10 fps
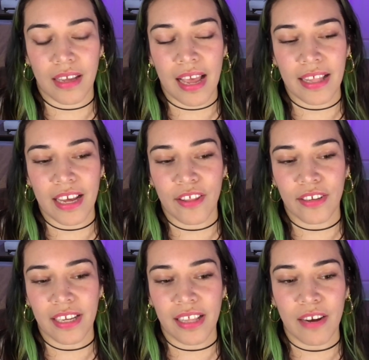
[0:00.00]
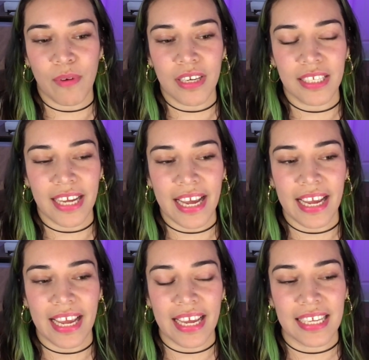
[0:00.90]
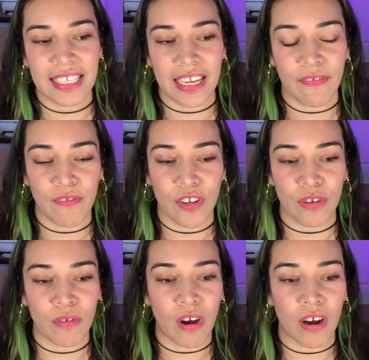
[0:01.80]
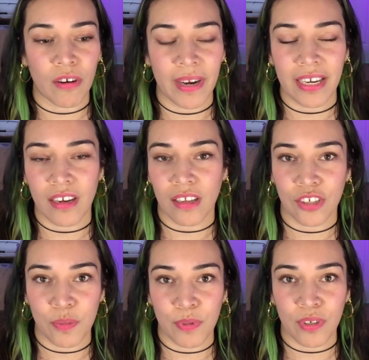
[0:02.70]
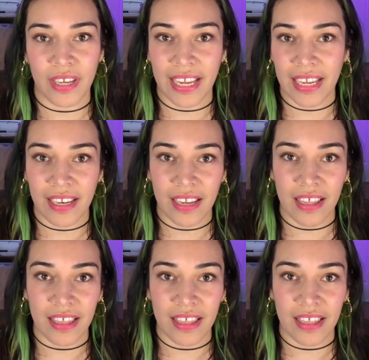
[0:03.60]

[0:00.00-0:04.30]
And the other thing that I want to say is if you are already knowledgeable in